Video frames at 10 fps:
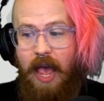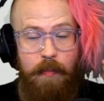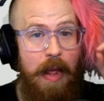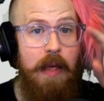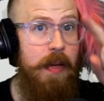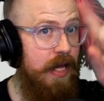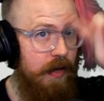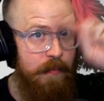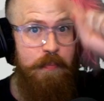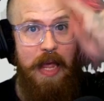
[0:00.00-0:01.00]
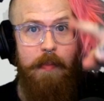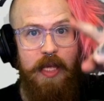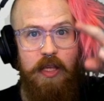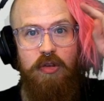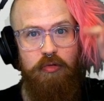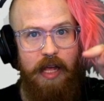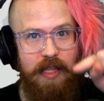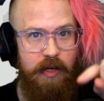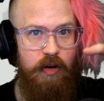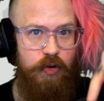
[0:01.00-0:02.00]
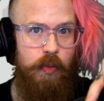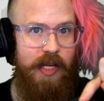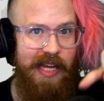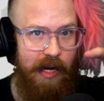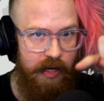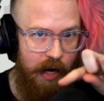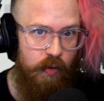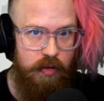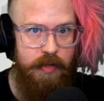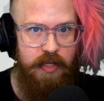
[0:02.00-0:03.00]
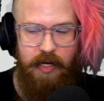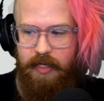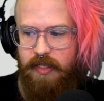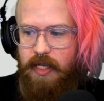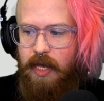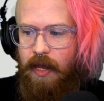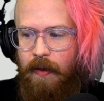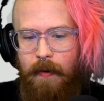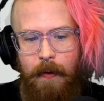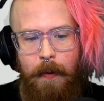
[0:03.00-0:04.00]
And maybe you like the character, you want to carry them into the next thing.